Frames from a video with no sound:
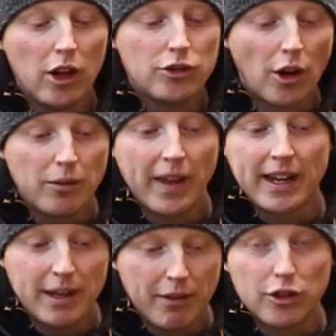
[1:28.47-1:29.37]
Don't then
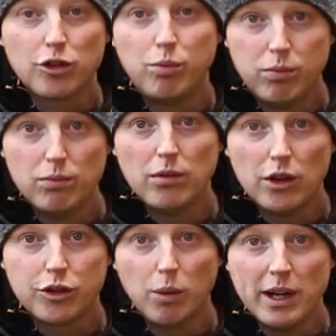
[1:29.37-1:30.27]
give it a, a
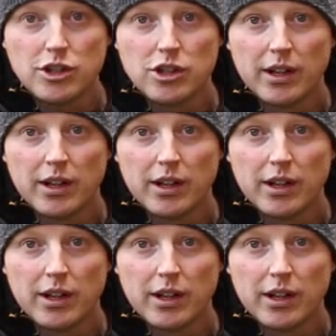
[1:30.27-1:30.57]
swish